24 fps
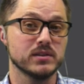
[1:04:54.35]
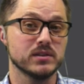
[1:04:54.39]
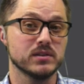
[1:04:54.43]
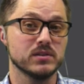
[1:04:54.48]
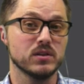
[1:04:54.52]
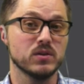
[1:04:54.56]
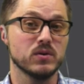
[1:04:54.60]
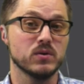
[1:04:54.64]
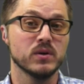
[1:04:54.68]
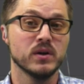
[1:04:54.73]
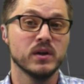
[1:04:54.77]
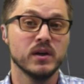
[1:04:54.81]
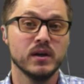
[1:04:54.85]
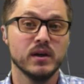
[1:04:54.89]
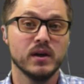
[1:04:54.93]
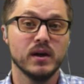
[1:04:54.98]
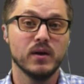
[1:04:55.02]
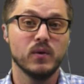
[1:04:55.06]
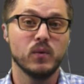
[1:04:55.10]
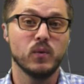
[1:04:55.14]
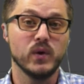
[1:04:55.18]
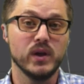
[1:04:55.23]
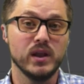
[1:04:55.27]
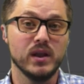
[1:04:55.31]
So
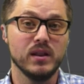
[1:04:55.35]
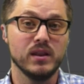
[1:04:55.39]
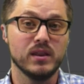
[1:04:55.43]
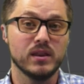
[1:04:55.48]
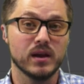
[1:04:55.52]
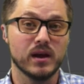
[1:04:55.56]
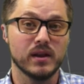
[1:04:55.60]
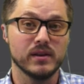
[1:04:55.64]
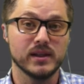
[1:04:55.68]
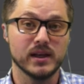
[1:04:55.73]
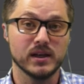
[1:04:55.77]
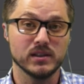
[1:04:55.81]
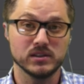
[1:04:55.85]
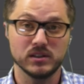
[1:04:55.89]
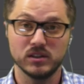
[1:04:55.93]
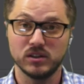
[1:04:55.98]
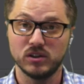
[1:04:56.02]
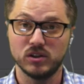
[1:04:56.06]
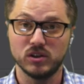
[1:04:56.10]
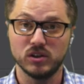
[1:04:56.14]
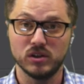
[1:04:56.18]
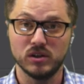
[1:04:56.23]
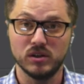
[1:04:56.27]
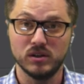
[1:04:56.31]
we thought that's a
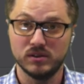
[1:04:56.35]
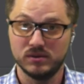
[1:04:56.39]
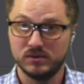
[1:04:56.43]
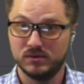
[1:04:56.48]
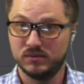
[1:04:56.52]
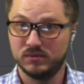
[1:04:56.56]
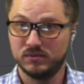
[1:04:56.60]
good